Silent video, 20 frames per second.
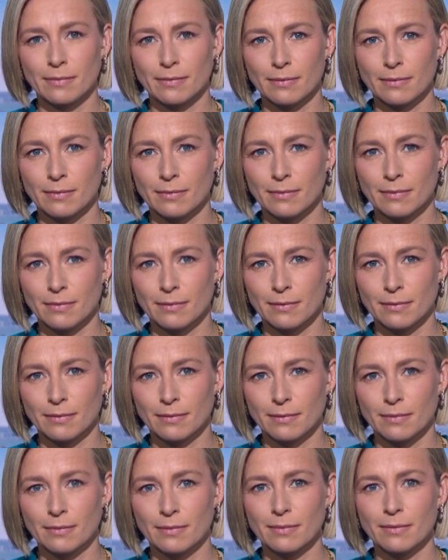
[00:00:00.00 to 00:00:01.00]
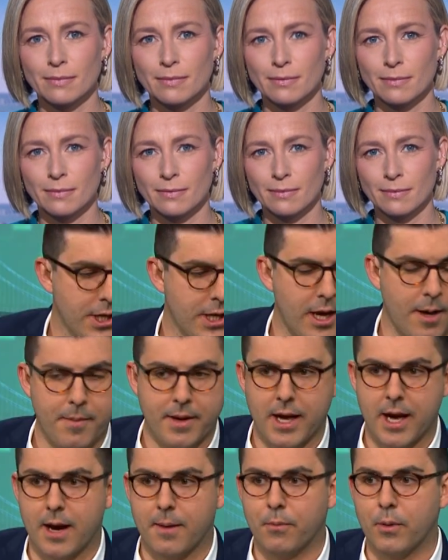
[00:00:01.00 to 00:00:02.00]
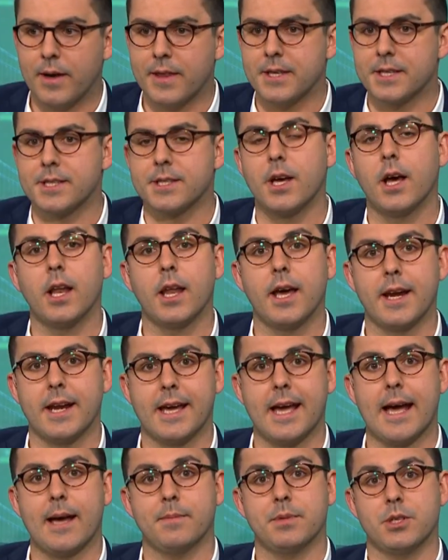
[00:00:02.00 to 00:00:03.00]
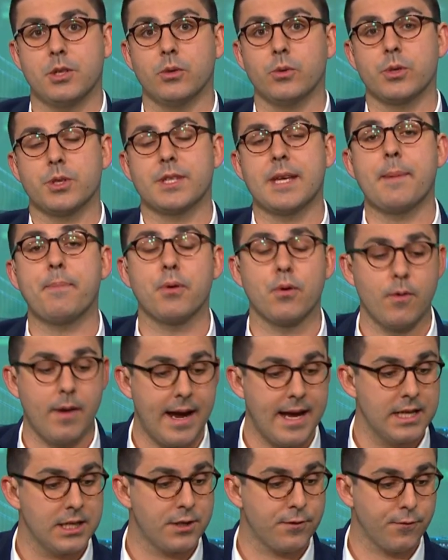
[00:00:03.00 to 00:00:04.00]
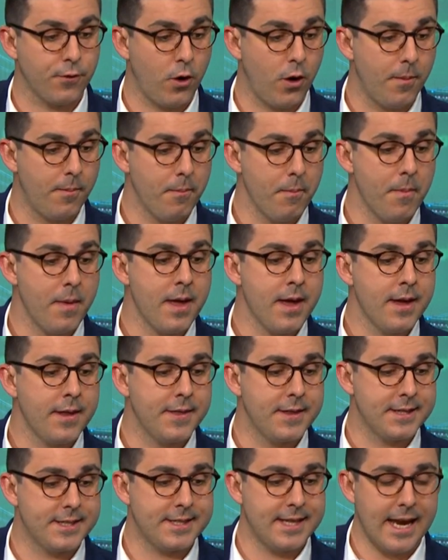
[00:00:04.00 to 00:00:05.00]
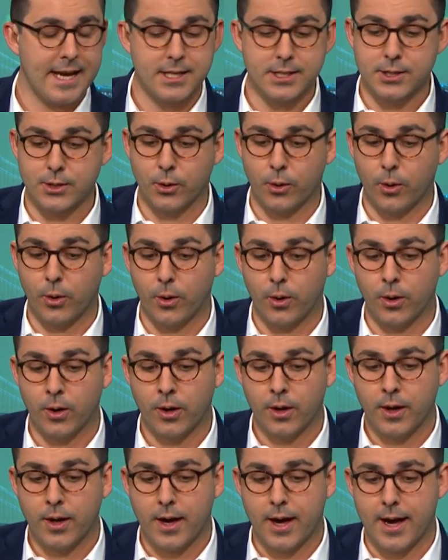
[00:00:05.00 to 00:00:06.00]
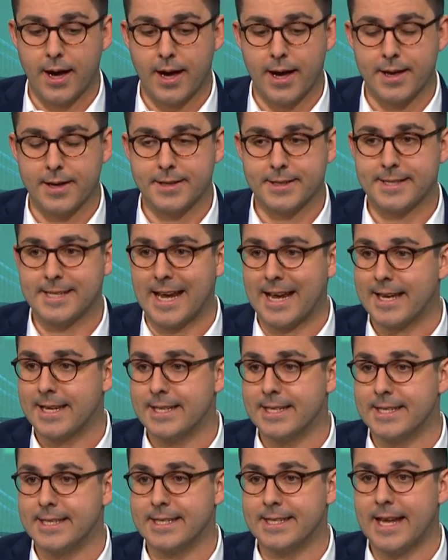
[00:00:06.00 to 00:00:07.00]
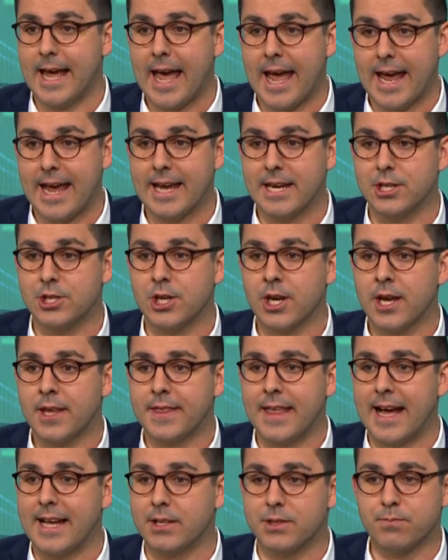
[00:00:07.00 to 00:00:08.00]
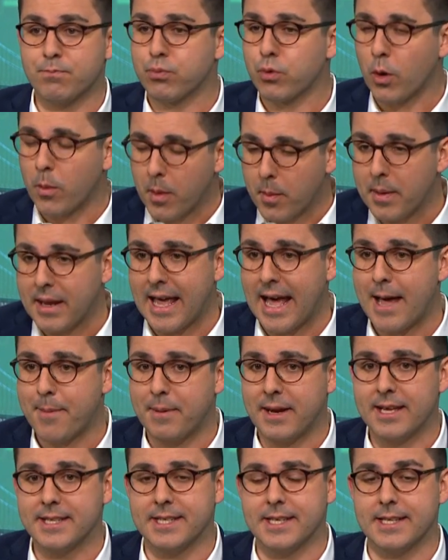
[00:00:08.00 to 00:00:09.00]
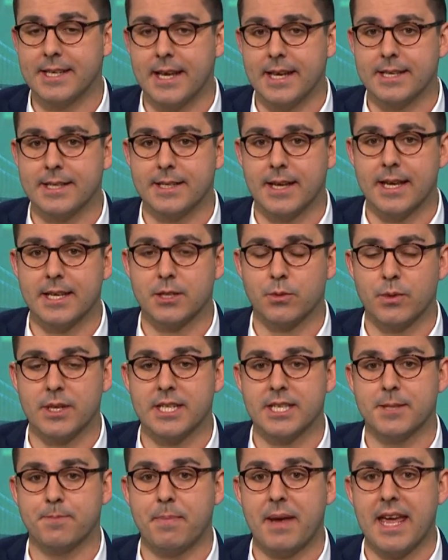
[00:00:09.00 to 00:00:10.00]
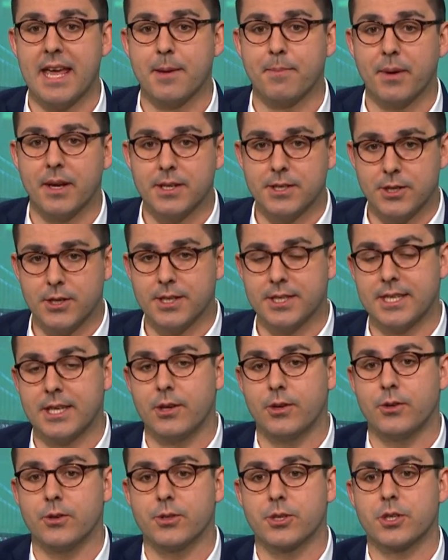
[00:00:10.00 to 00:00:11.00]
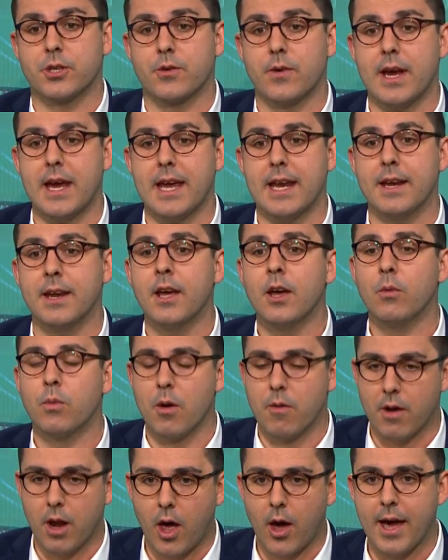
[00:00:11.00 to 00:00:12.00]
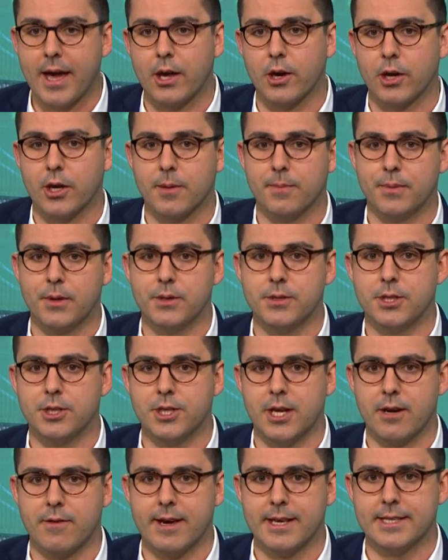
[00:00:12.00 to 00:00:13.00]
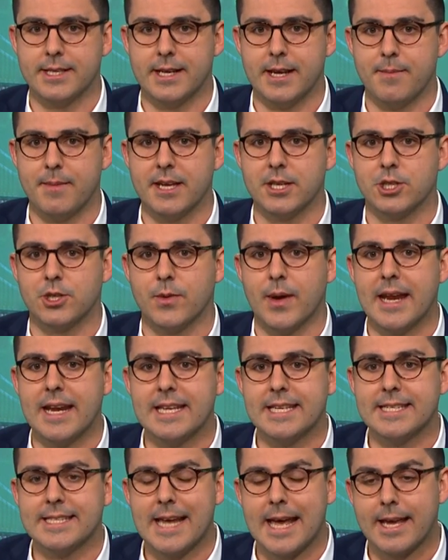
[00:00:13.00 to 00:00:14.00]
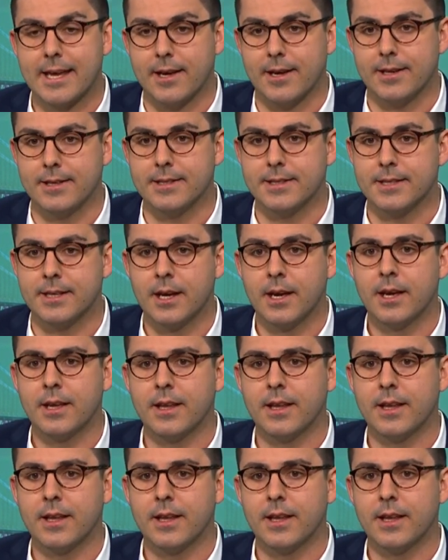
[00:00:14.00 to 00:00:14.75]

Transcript: Yeah, Starliner separation coming up, where the Starliner capsule separates from the Centaur second stage. That's probably happening as we speak, but as you can see on your screen, we're relying on a computer-generated image. So any second,